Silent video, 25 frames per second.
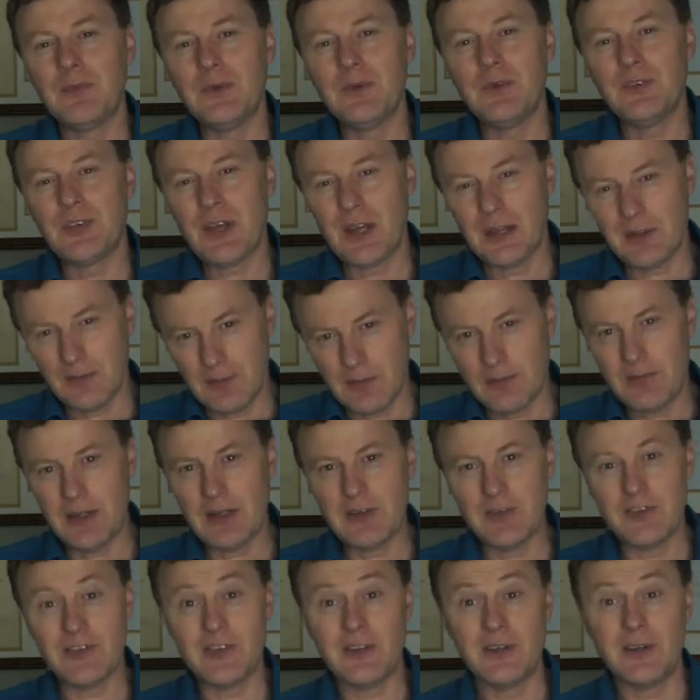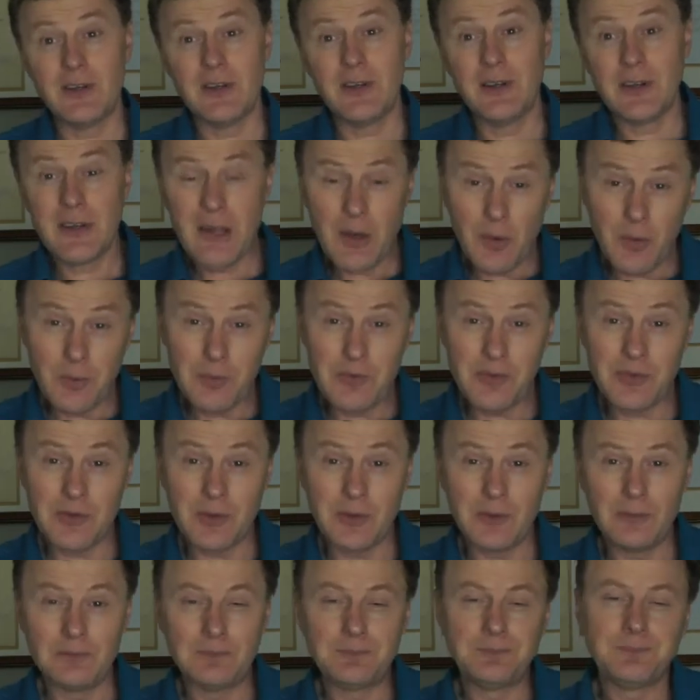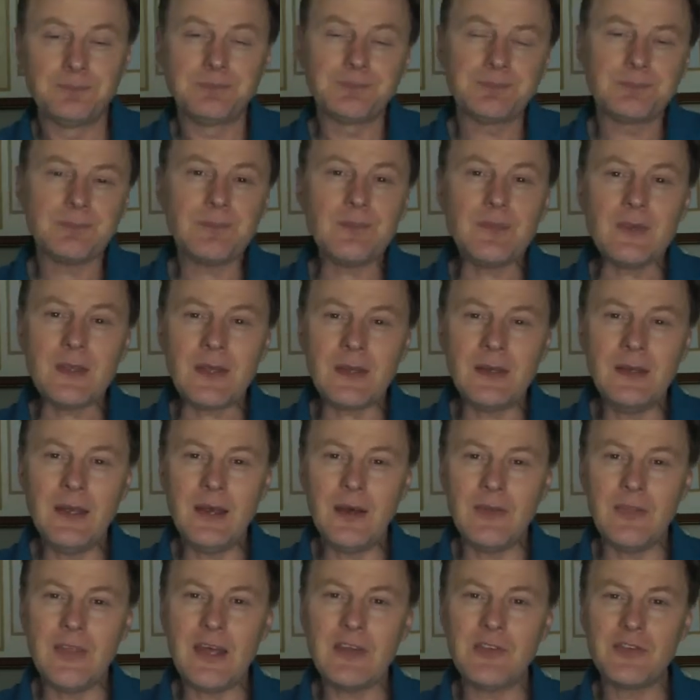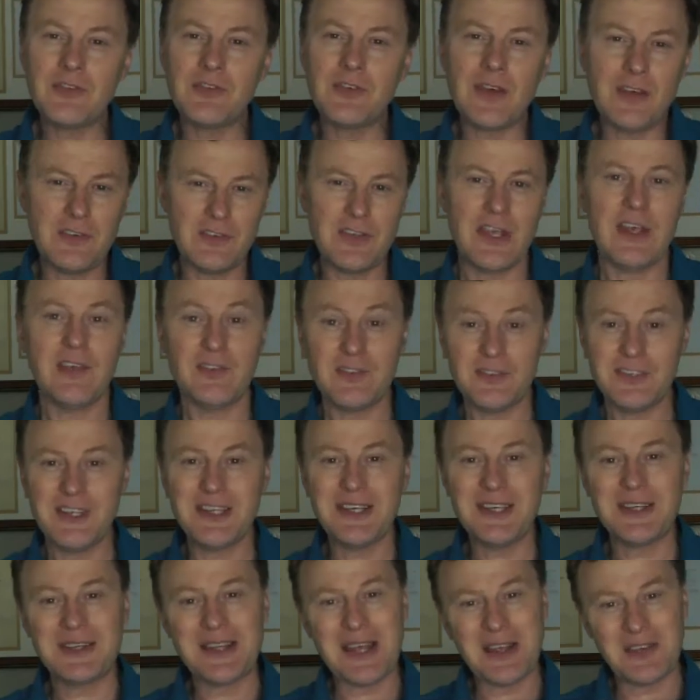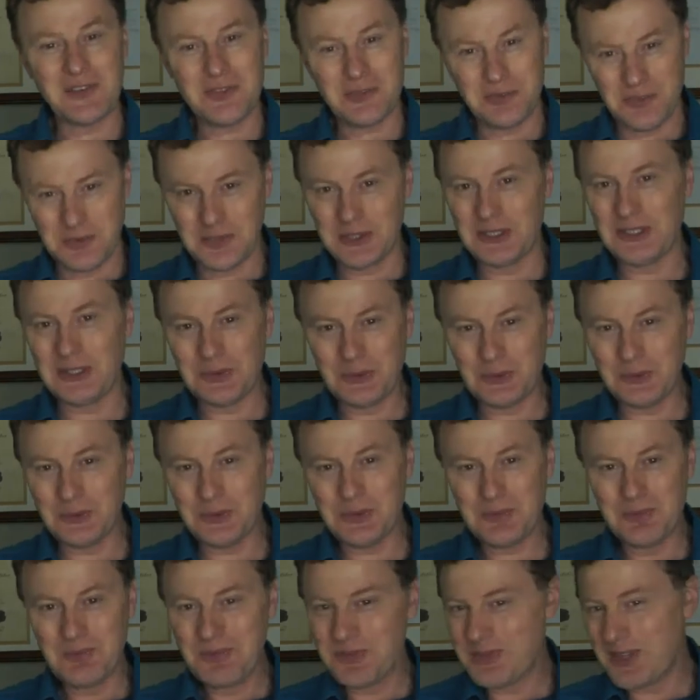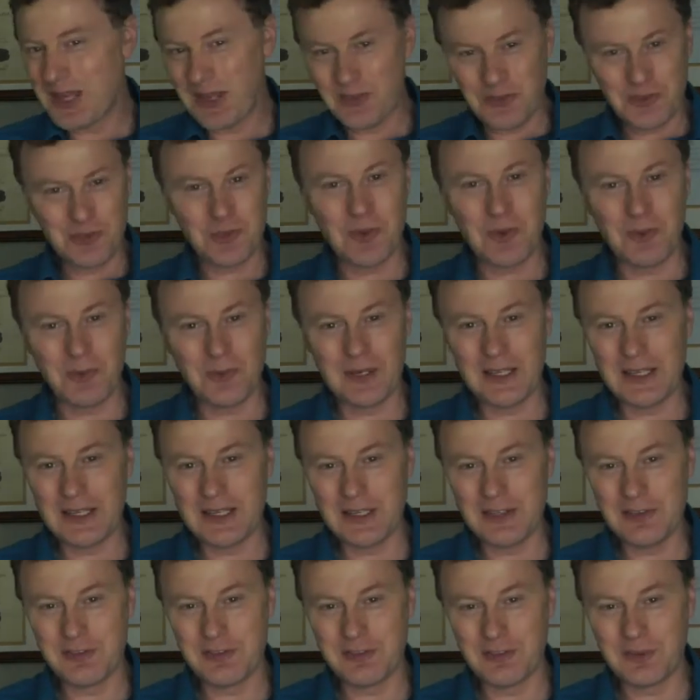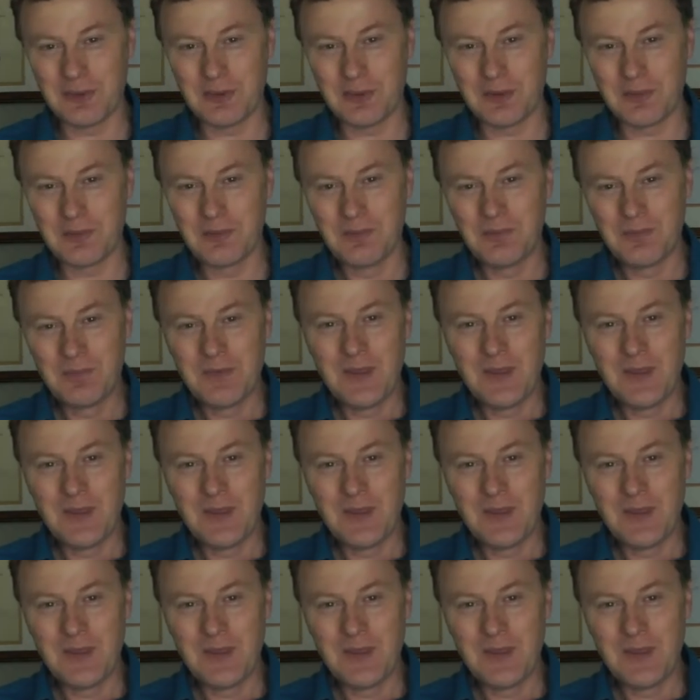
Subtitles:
You take the medicine and it helps you. Now that's fantastic and that's really good. That's what we're here for.